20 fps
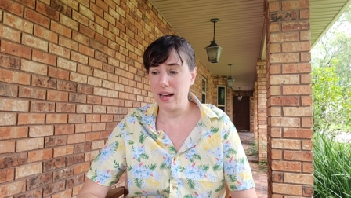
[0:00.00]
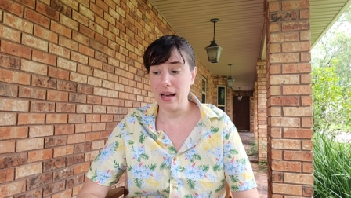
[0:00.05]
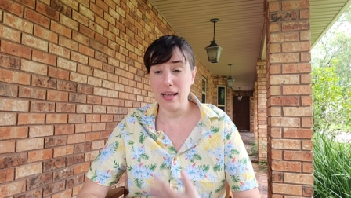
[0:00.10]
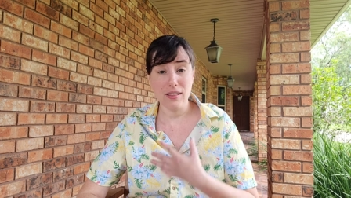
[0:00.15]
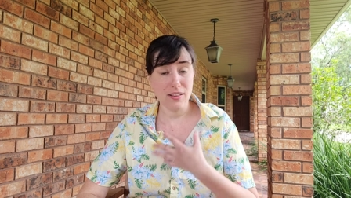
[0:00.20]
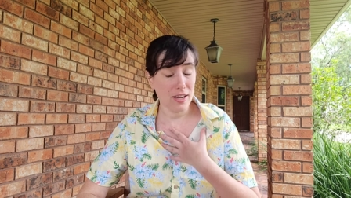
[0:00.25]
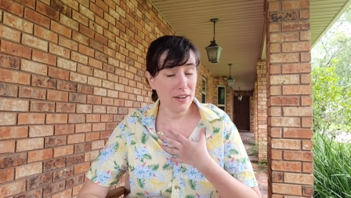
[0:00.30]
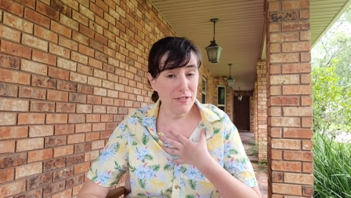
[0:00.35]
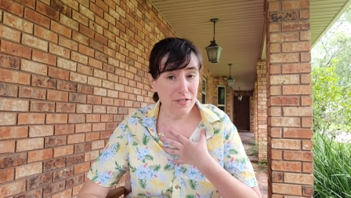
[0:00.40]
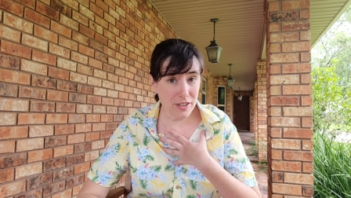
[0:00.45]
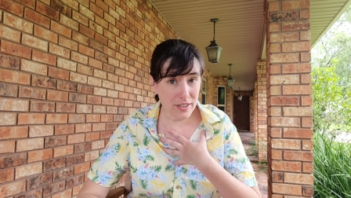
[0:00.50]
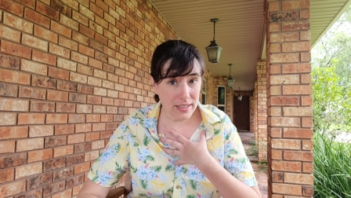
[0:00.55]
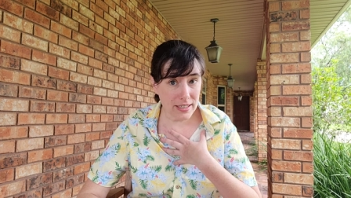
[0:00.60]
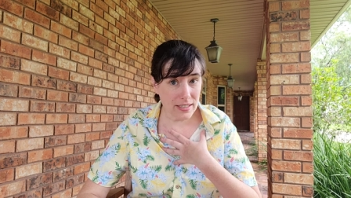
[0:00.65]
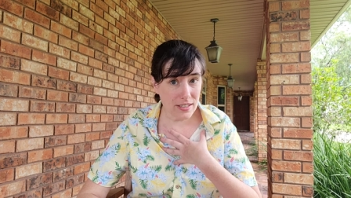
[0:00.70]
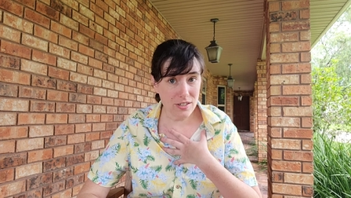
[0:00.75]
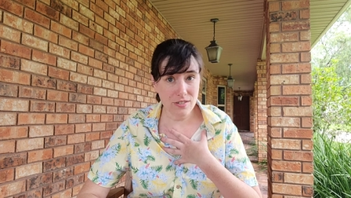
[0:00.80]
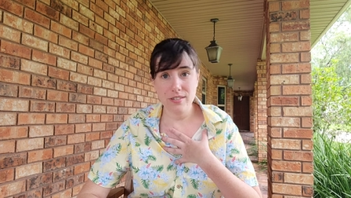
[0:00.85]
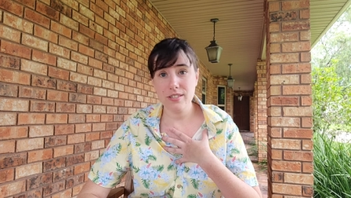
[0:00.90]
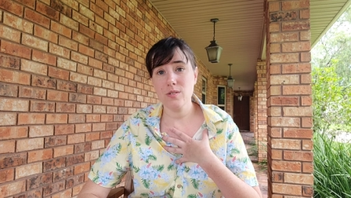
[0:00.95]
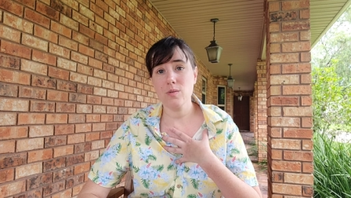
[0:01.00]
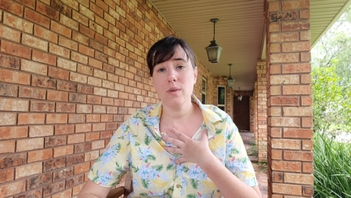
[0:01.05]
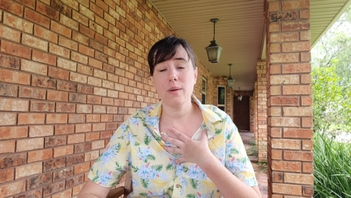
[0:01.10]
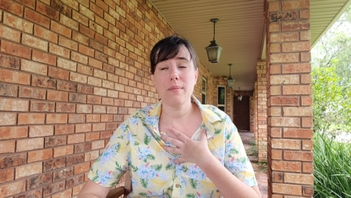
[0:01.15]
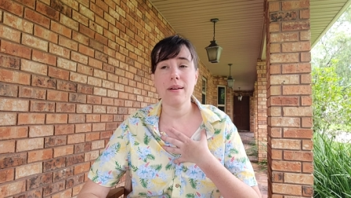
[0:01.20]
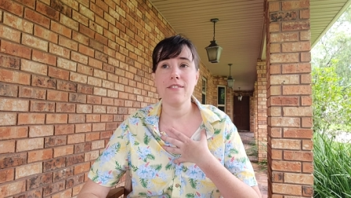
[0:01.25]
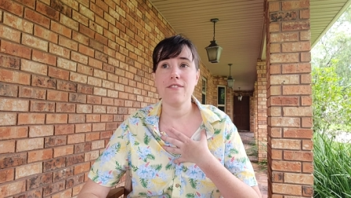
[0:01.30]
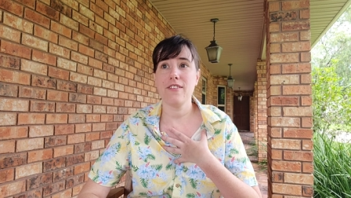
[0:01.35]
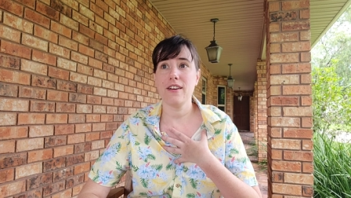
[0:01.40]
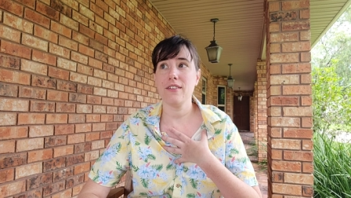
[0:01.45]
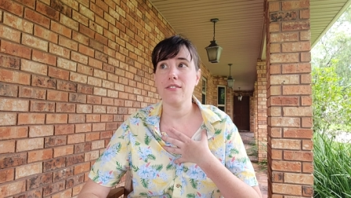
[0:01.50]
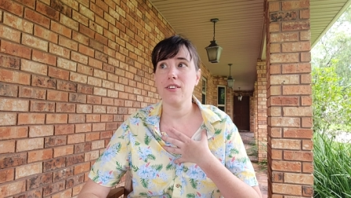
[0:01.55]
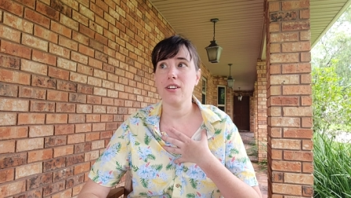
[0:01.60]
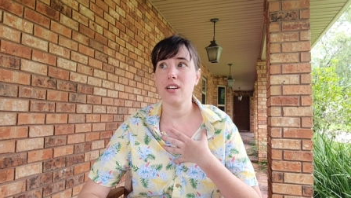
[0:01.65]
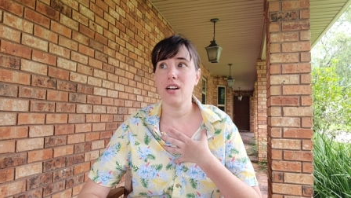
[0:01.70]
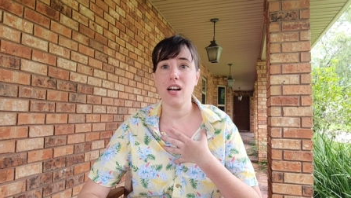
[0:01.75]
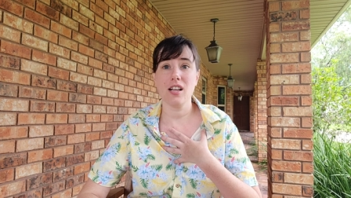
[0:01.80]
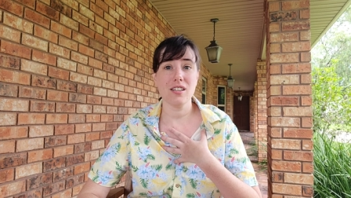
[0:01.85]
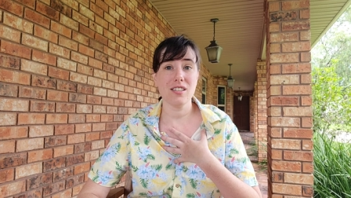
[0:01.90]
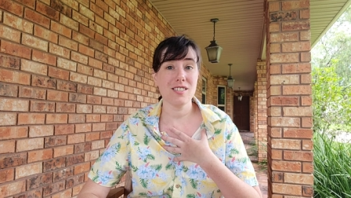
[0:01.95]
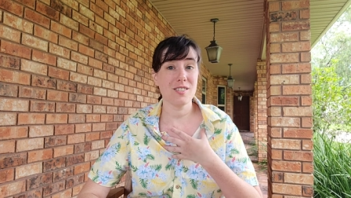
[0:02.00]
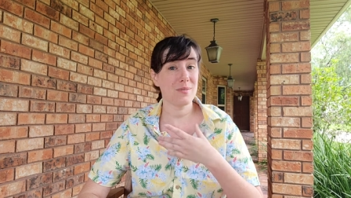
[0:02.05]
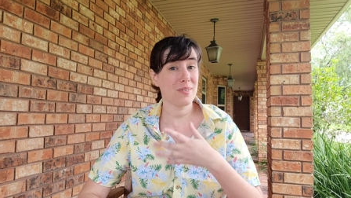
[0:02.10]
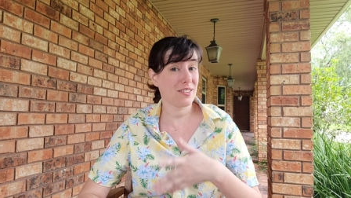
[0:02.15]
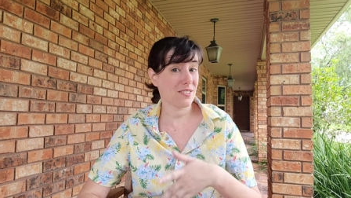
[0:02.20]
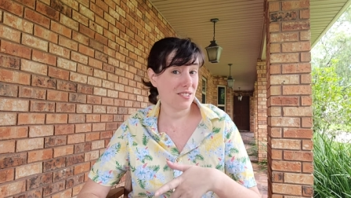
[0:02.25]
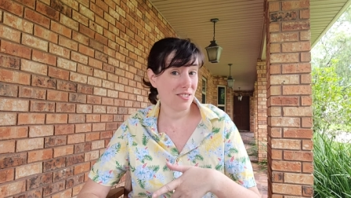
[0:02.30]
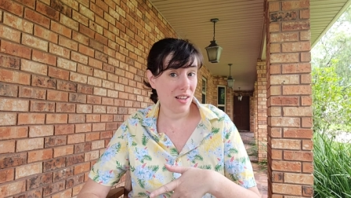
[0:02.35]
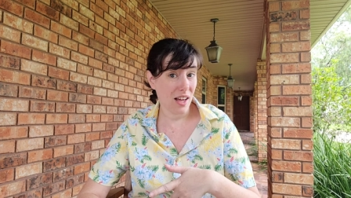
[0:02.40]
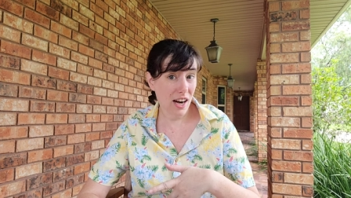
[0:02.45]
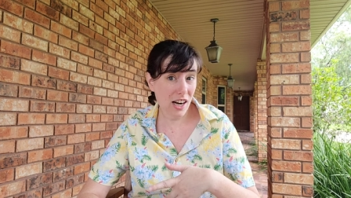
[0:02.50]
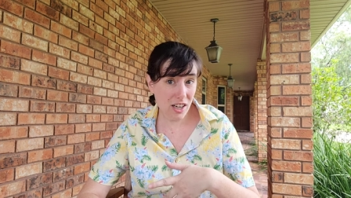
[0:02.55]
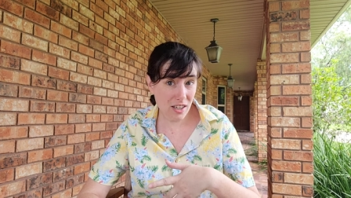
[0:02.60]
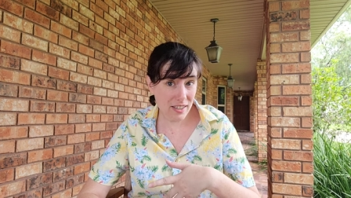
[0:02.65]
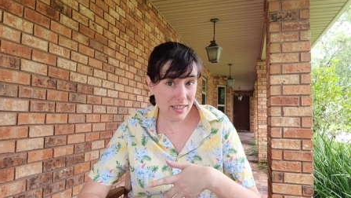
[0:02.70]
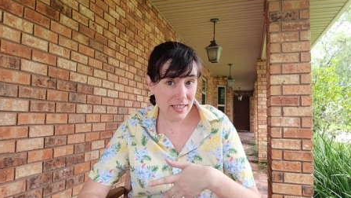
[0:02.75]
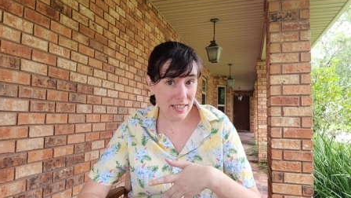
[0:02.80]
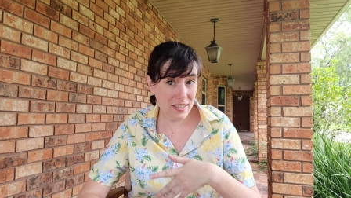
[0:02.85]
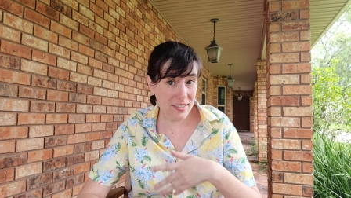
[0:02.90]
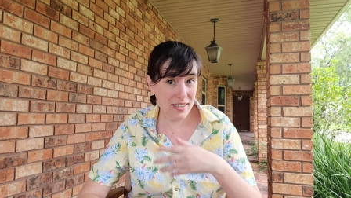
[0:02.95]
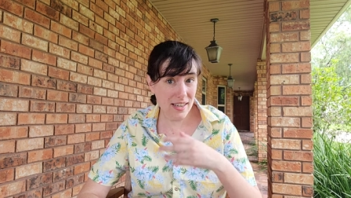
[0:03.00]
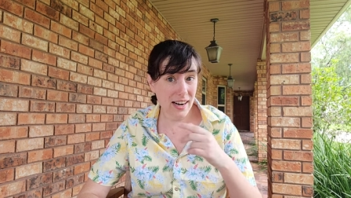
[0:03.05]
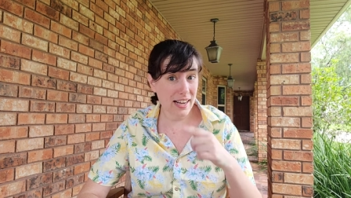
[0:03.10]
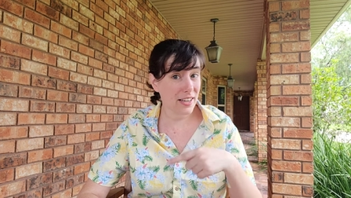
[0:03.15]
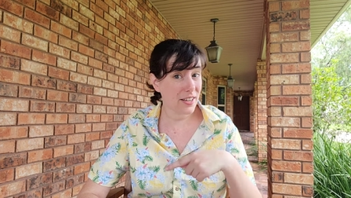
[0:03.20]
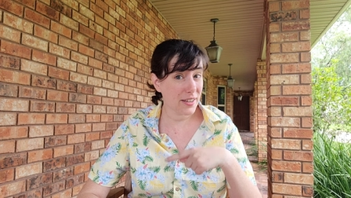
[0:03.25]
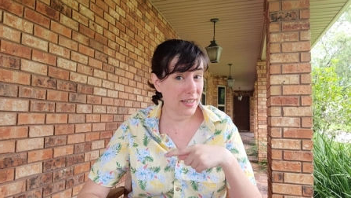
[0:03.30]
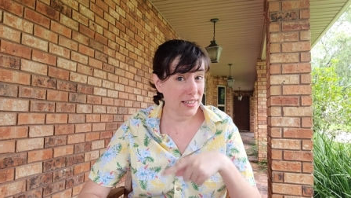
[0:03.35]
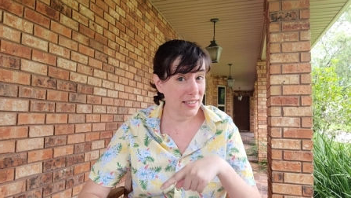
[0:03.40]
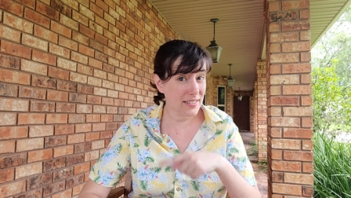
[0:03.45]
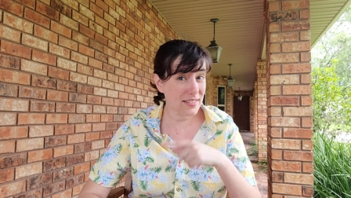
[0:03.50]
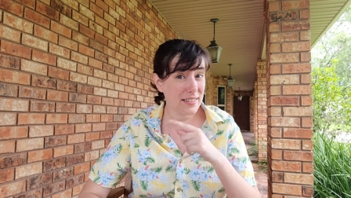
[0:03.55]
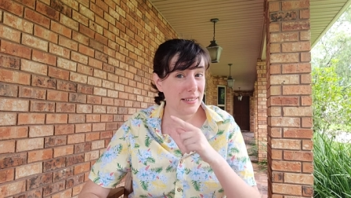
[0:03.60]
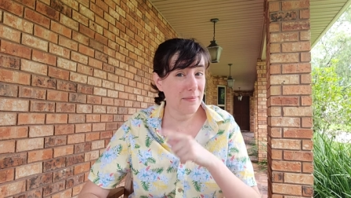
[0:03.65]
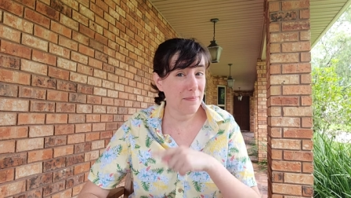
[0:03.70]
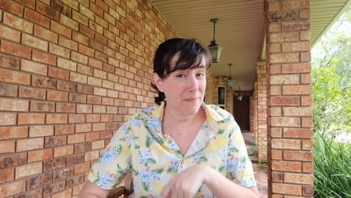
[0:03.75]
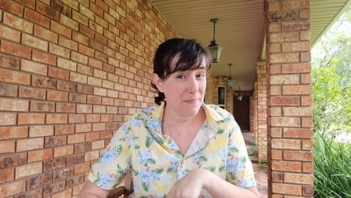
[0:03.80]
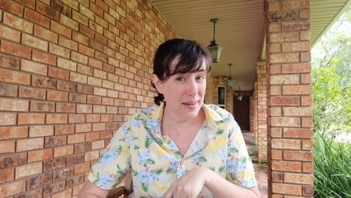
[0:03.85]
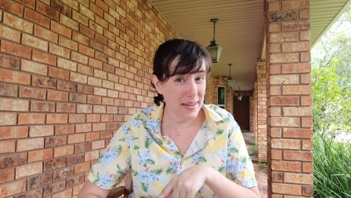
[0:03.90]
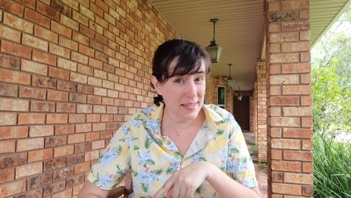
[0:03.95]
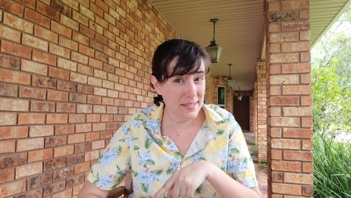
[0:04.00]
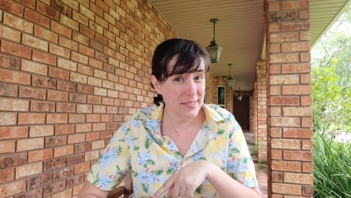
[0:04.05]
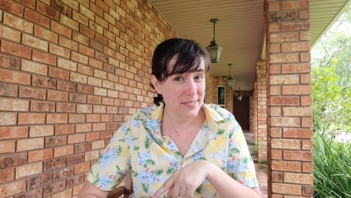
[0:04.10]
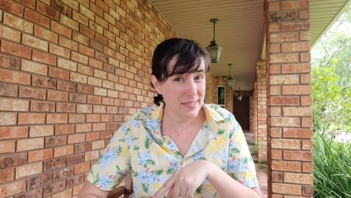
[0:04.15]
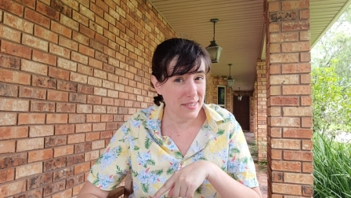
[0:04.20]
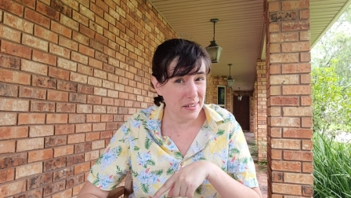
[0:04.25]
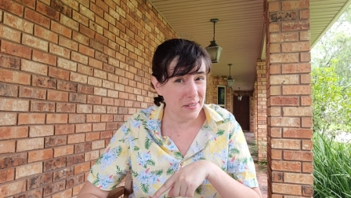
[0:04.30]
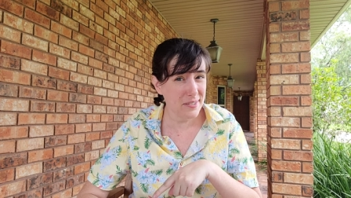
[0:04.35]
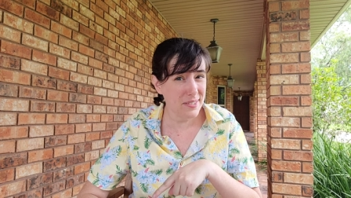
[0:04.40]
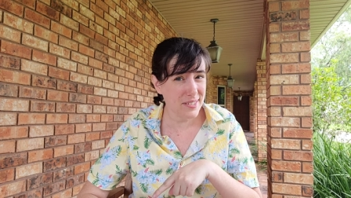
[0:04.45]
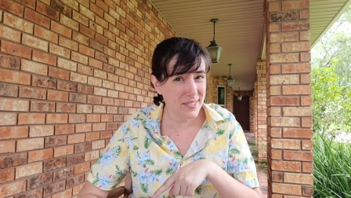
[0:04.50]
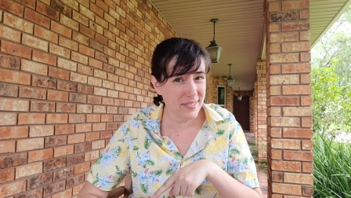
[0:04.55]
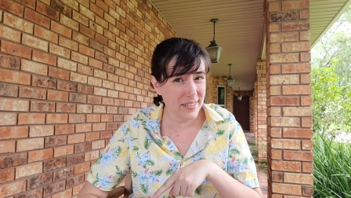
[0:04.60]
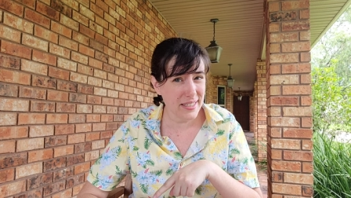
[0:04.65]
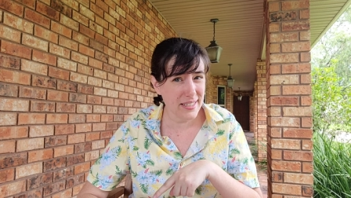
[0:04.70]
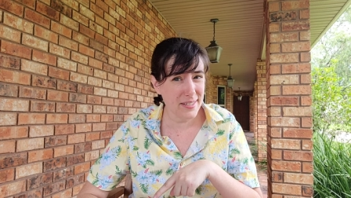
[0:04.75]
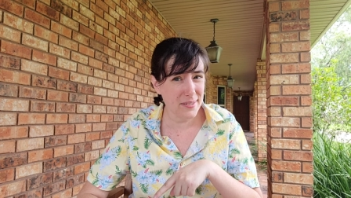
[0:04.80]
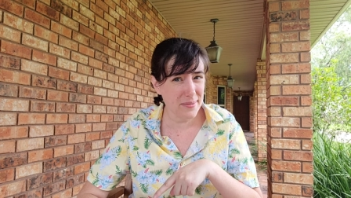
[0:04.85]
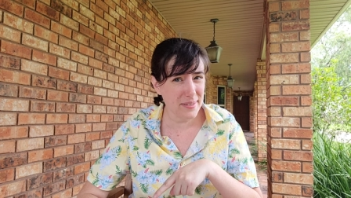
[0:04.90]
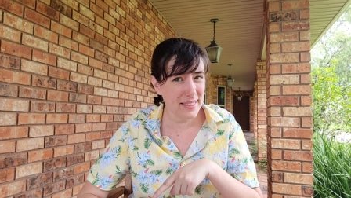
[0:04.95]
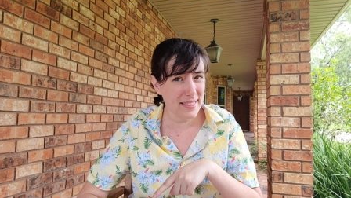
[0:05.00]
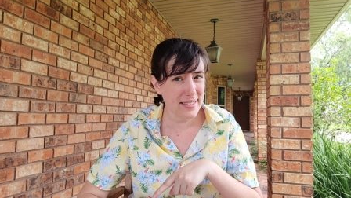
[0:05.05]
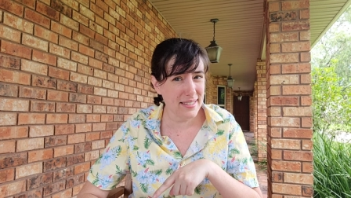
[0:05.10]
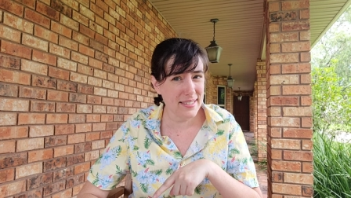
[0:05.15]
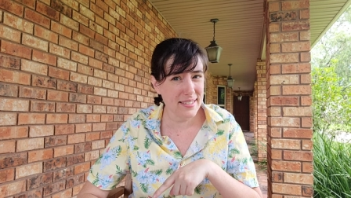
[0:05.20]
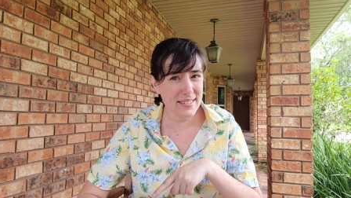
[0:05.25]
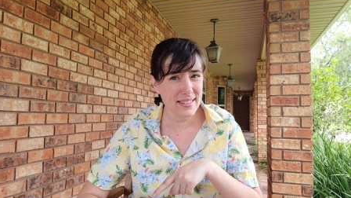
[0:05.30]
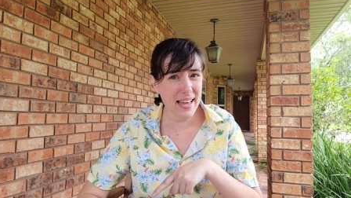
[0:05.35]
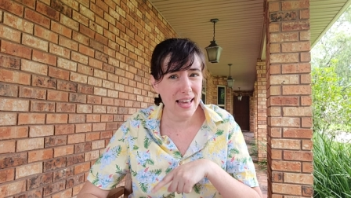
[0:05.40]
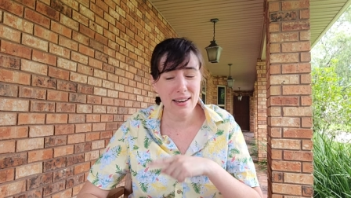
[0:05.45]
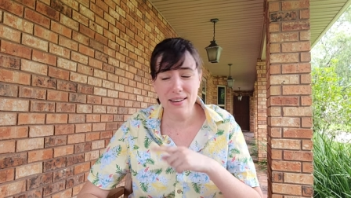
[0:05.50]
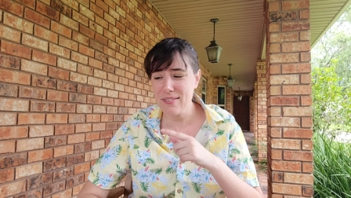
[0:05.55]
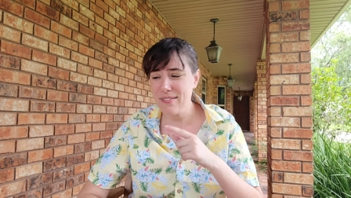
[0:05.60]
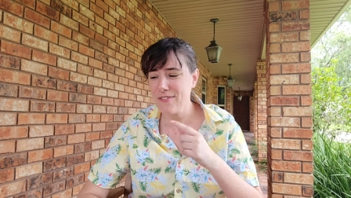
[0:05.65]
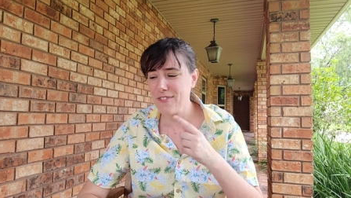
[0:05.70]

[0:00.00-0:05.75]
I love greens. Green's one of my favorite colors. There's a lot of greens, and I could easily mix those greens with this set.